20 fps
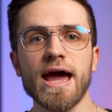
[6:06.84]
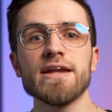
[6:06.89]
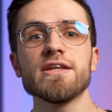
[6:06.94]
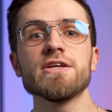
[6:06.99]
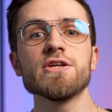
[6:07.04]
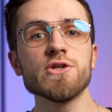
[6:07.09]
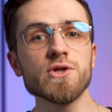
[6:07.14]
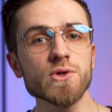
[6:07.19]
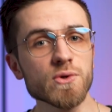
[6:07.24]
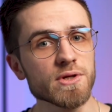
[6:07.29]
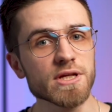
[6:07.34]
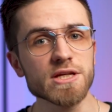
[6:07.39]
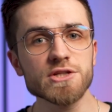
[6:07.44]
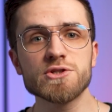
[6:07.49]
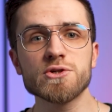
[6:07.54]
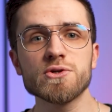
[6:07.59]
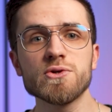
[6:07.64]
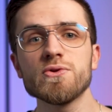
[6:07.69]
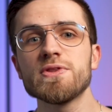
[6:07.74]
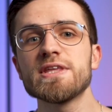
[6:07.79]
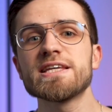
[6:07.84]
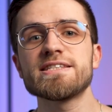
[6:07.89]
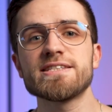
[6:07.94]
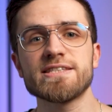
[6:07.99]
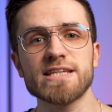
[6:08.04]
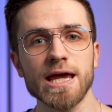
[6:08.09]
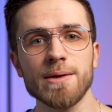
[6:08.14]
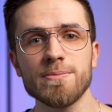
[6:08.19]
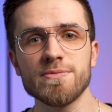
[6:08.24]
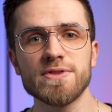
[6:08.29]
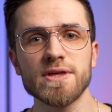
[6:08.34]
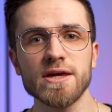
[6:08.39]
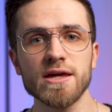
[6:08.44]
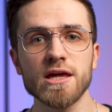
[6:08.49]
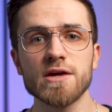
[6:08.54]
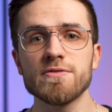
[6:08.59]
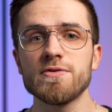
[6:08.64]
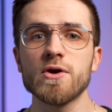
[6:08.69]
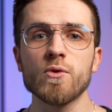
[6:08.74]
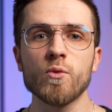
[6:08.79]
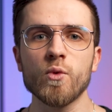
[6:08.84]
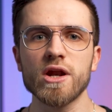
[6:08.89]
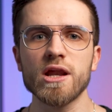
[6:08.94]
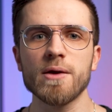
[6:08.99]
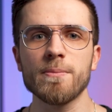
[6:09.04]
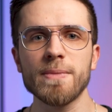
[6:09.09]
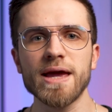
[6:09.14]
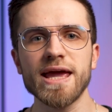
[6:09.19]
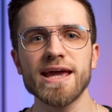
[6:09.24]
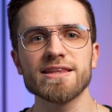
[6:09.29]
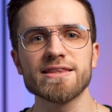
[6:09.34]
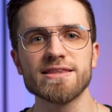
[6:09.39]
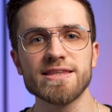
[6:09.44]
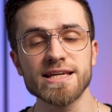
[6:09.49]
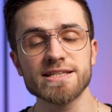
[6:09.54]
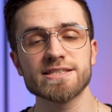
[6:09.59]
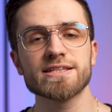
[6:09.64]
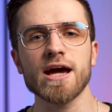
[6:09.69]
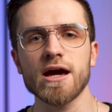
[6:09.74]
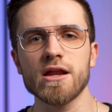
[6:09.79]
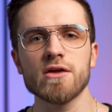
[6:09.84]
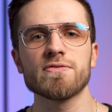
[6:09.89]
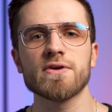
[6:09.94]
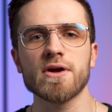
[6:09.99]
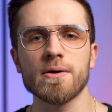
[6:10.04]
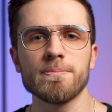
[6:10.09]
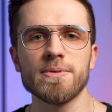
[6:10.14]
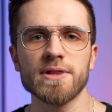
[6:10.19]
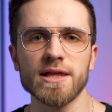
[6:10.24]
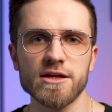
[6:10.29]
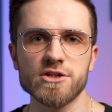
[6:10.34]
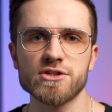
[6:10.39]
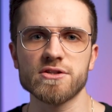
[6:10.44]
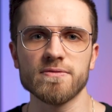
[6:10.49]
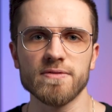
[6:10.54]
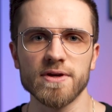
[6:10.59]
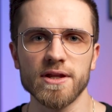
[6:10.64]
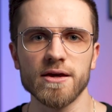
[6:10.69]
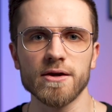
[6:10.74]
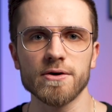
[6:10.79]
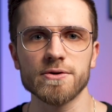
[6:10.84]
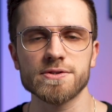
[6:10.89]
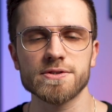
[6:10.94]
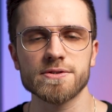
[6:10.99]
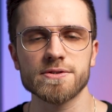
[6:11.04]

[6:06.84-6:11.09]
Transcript: And you need to do the same thing if you want to make this kind of compilation video.